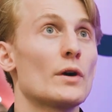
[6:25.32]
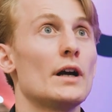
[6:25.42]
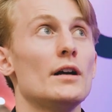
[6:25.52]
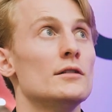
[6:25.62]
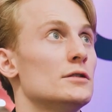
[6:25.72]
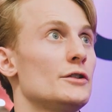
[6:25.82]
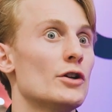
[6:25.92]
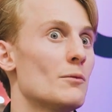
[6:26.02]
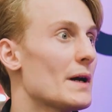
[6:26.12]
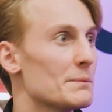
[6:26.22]
where you
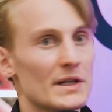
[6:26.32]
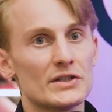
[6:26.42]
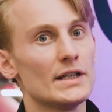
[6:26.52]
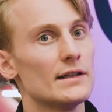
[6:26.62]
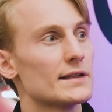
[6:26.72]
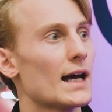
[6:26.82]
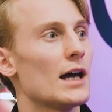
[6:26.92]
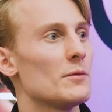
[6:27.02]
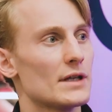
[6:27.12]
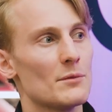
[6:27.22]
know machine
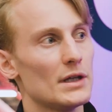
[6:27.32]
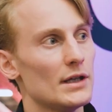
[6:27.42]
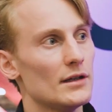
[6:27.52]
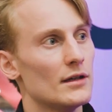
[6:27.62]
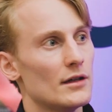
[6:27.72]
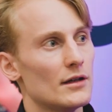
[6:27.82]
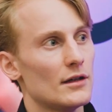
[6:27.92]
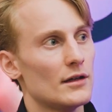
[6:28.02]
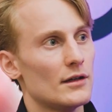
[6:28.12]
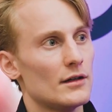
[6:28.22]
time can be
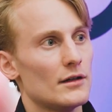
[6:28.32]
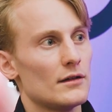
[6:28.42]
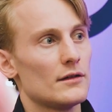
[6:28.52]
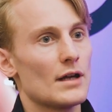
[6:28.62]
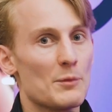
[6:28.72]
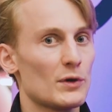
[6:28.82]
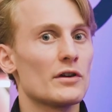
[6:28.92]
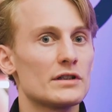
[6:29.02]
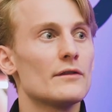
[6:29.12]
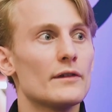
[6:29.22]
a
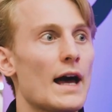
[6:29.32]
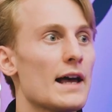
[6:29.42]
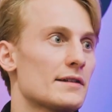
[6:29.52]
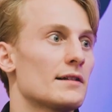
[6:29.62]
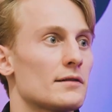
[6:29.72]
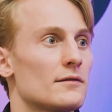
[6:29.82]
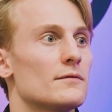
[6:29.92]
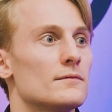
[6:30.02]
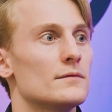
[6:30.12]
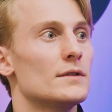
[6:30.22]
productive asset.
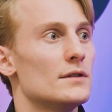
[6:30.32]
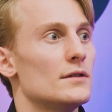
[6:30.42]
Okay.